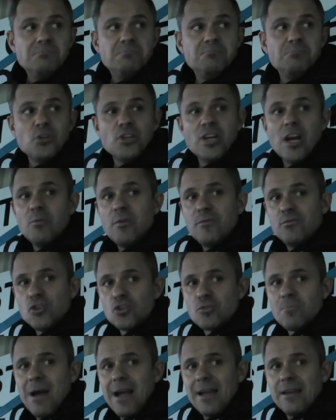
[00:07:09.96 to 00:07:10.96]
But, you know, we've
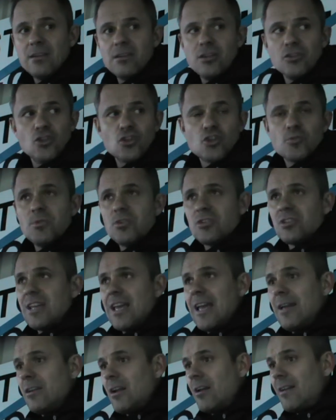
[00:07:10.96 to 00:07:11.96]
just made adjustments
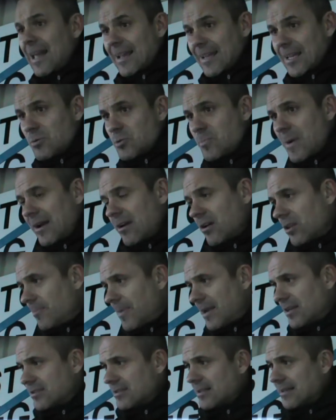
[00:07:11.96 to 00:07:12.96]
there. You know, Lange was back on the
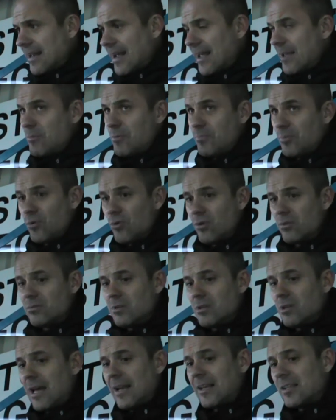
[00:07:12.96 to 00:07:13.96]
bench today and we brought
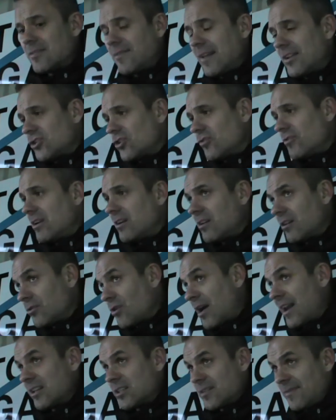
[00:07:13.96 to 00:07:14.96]
Alex Fletcher in, and I
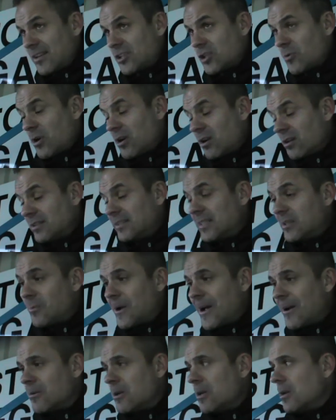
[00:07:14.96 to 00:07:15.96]
thought Alex Fletcher went on and did
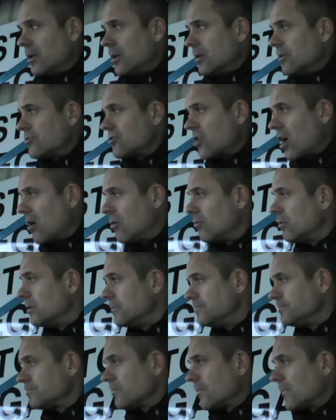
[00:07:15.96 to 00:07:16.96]
well. So,
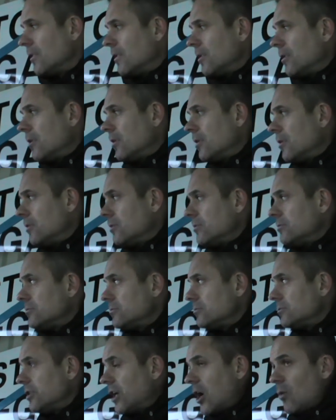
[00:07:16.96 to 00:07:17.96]

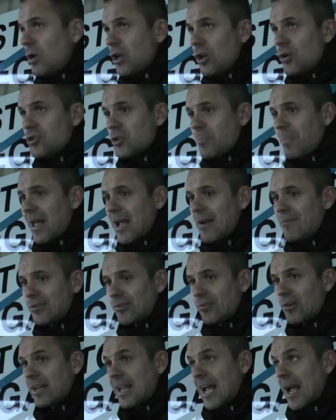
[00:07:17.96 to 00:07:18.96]
you know, we lose a player for
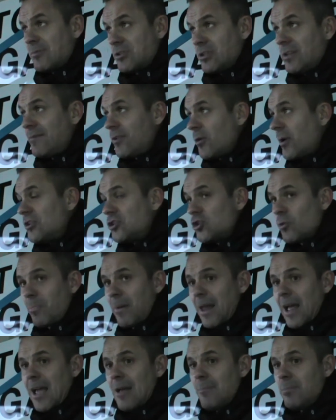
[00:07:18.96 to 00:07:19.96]
3 games, an influential
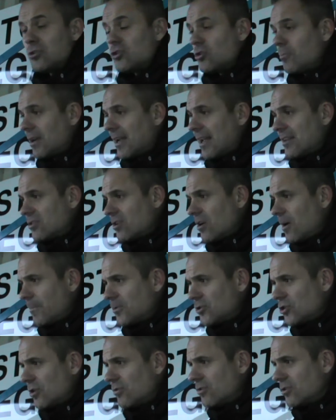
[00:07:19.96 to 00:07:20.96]
player, but someone gets an
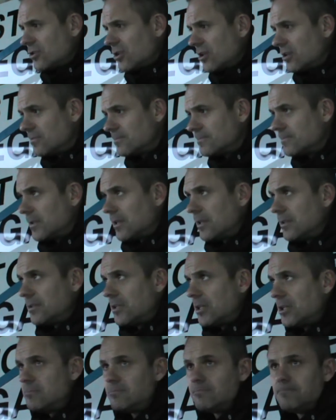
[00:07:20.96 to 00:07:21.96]
opportunity, and
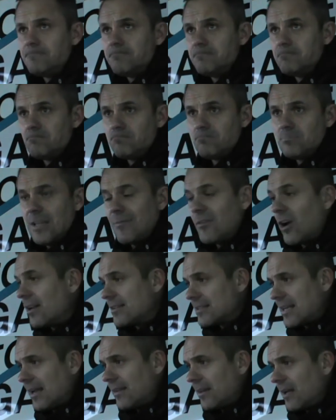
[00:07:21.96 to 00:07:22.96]
they've got
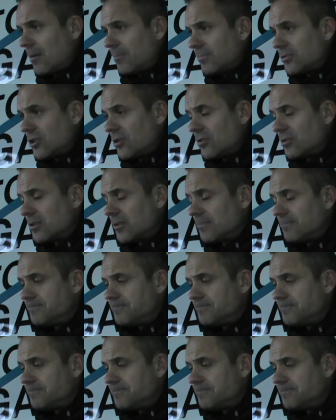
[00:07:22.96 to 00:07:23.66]
to take that opportunity.